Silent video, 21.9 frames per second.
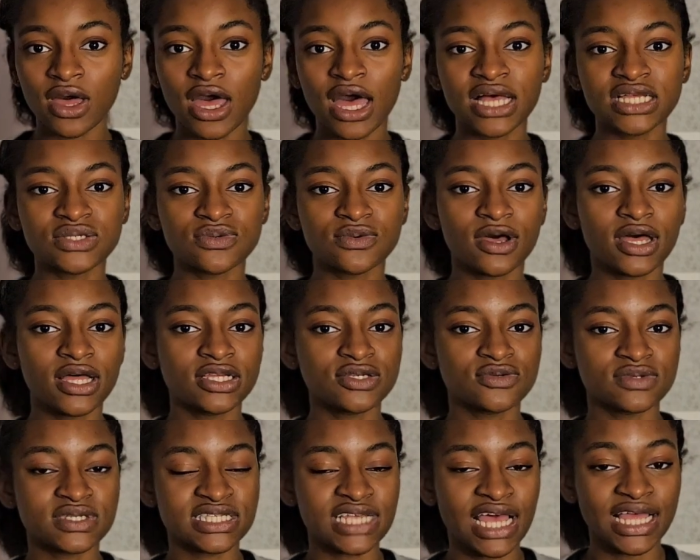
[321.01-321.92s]
as well as
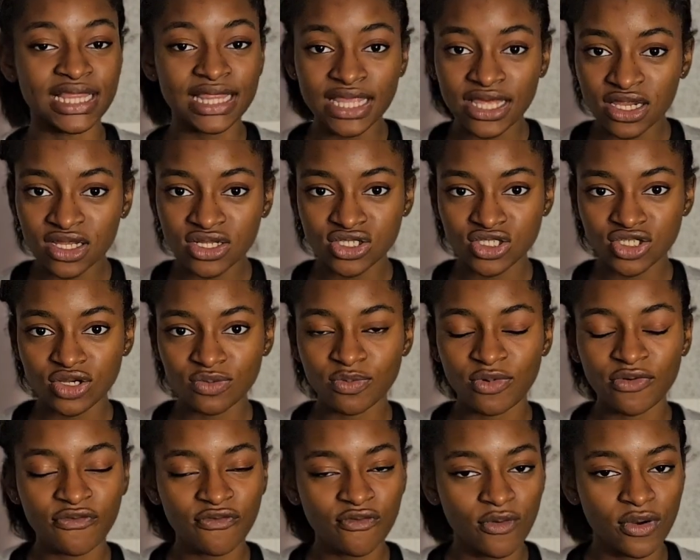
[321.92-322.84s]
recite literature
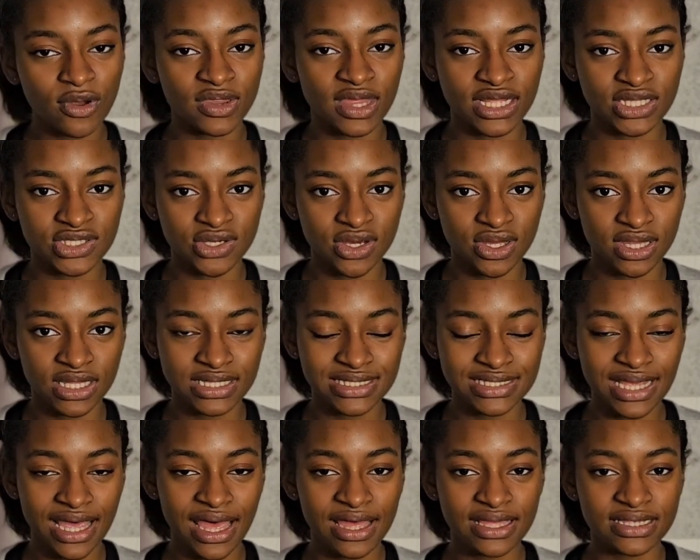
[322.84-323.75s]
before they took the
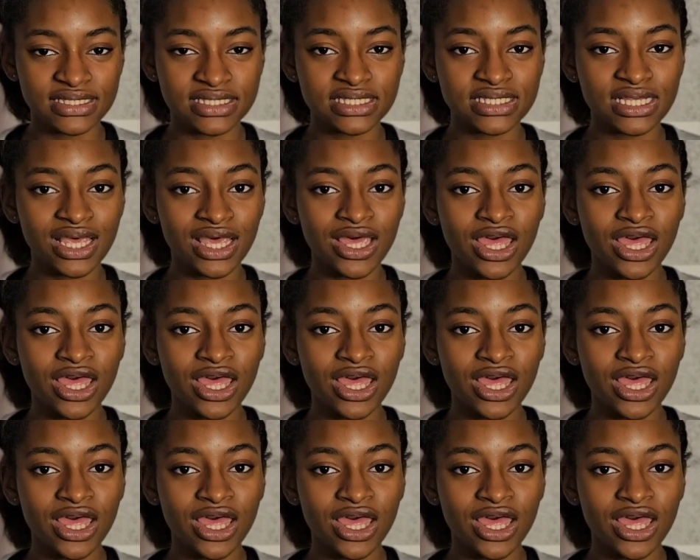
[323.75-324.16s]
test.